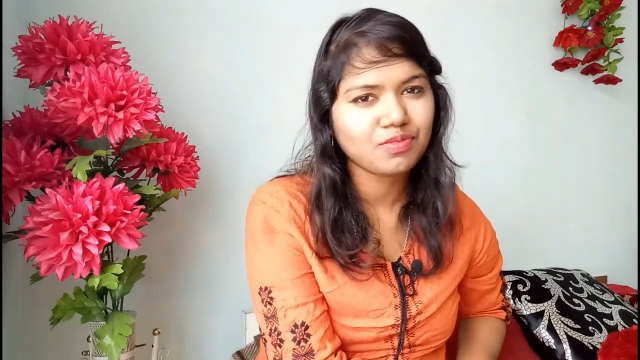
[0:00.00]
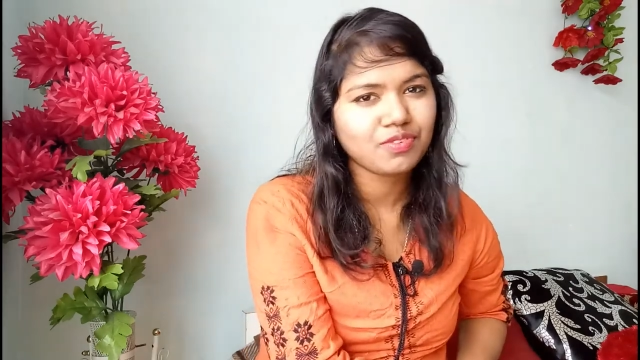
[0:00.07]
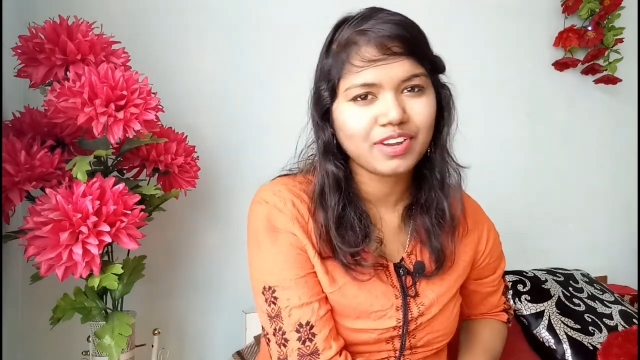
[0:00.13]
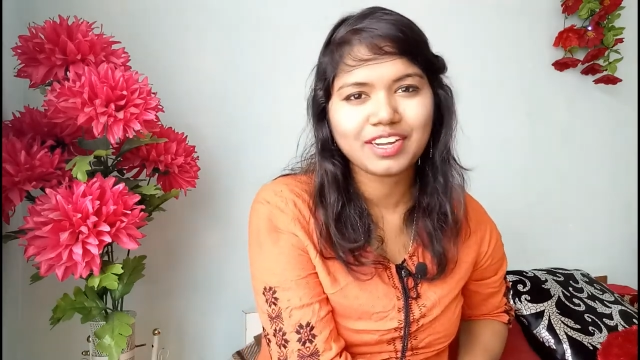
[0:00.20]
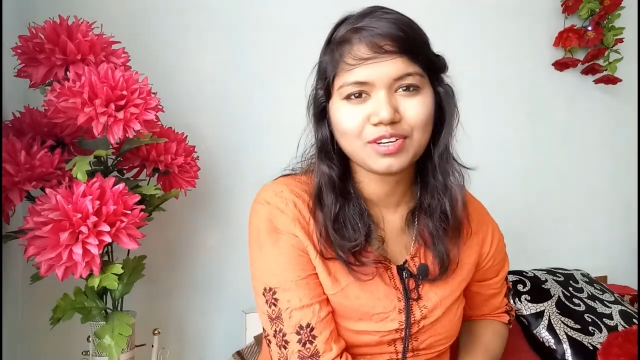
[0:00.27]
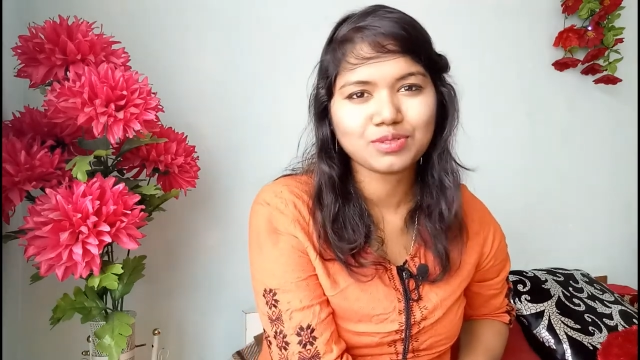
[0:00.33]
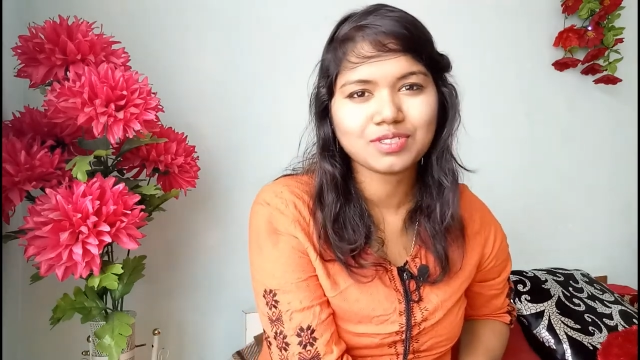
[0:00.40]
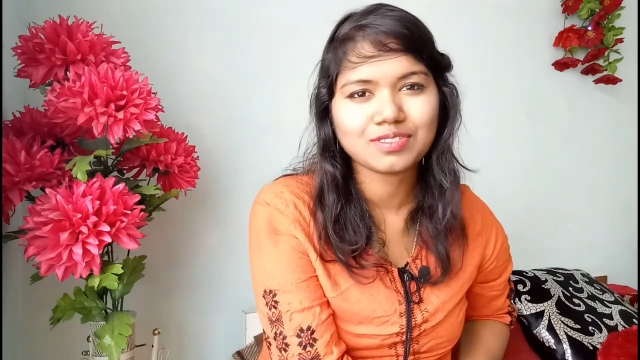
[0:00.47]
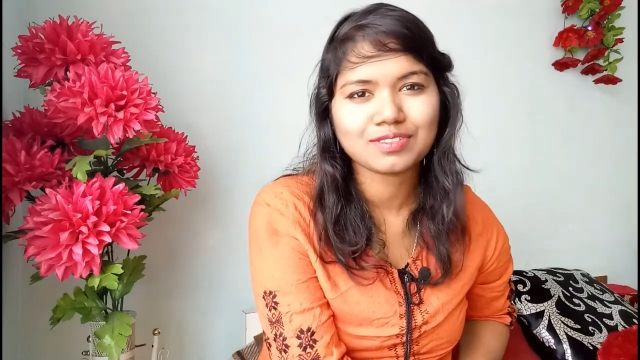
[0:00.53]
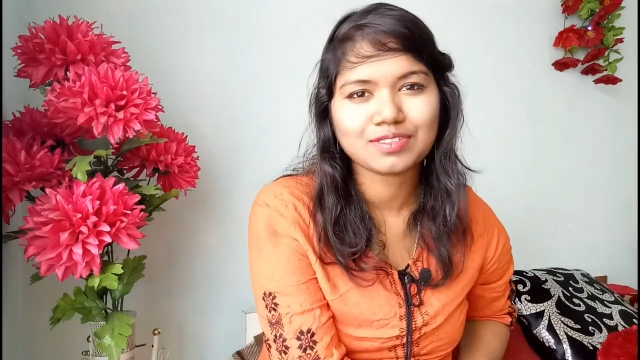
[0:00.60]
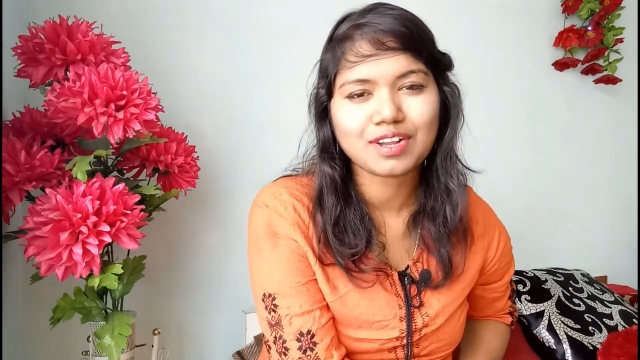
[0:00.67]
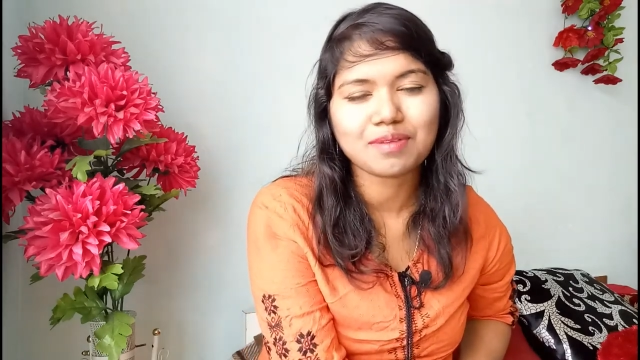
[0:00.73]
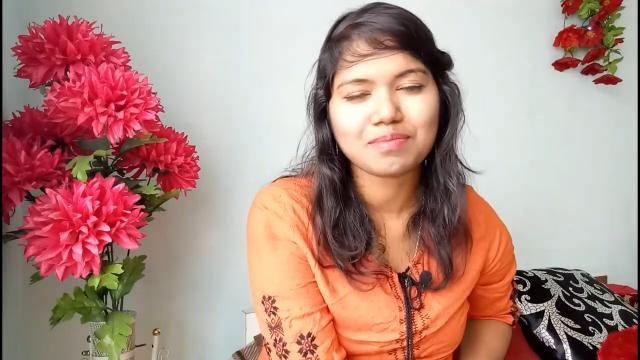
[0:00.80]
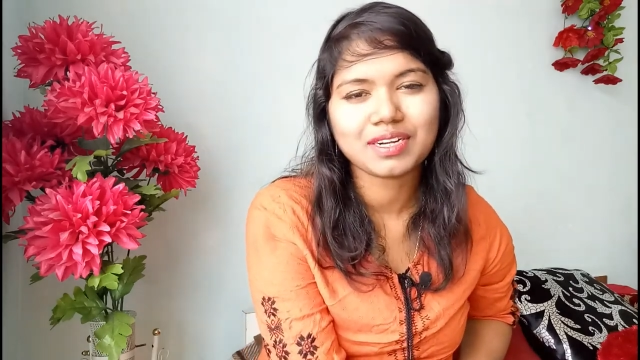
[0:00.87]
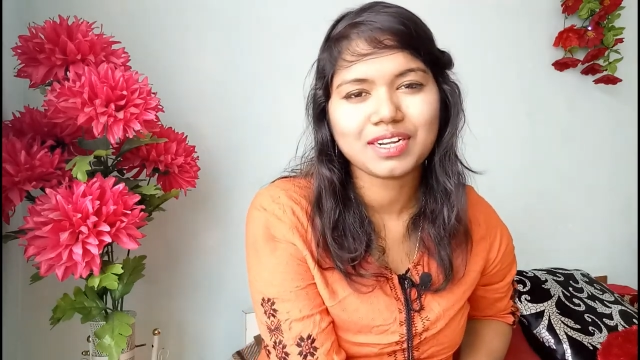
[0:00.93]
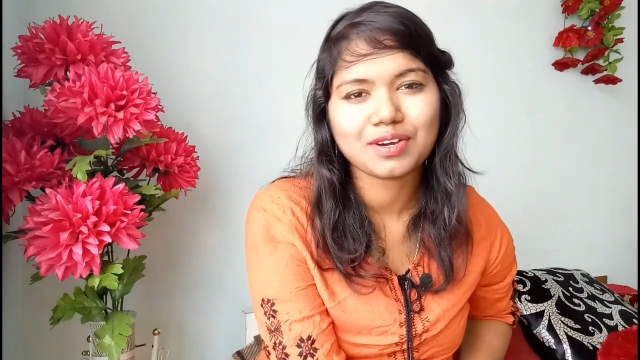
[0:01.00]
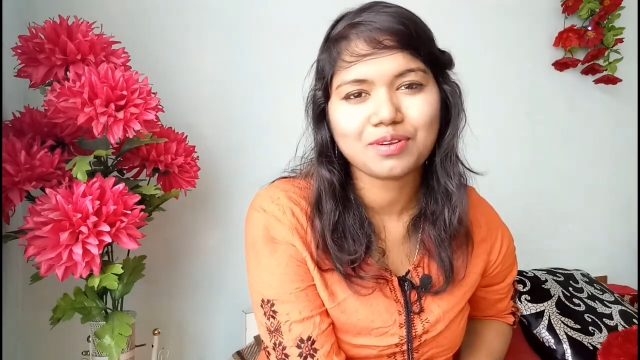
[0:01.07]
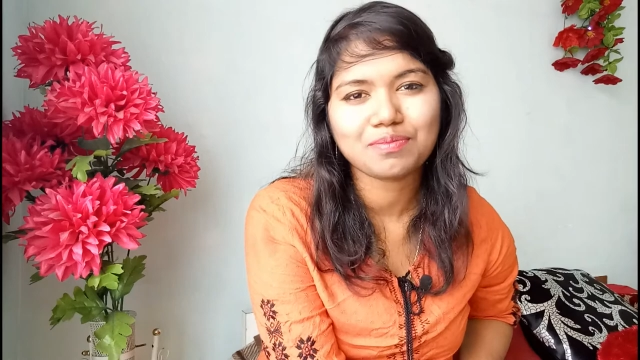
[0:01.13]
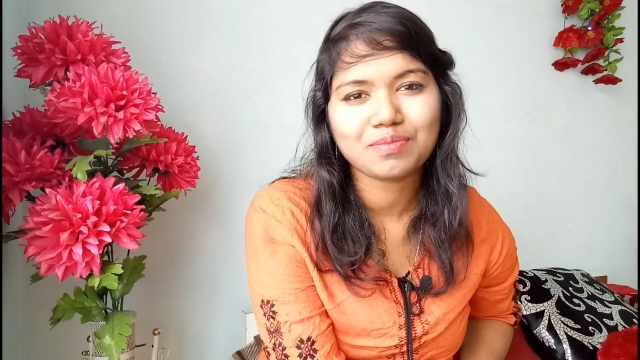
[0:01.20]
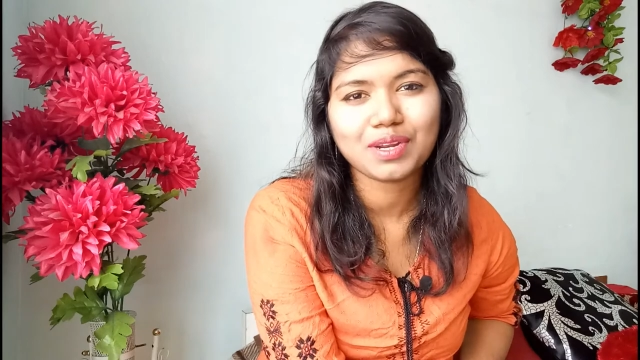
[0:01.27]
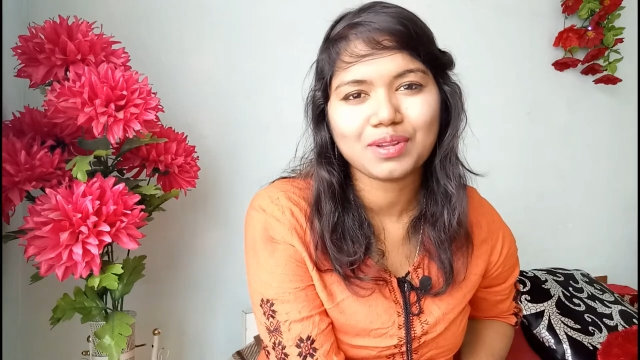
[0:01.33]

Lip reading: feel free to comment down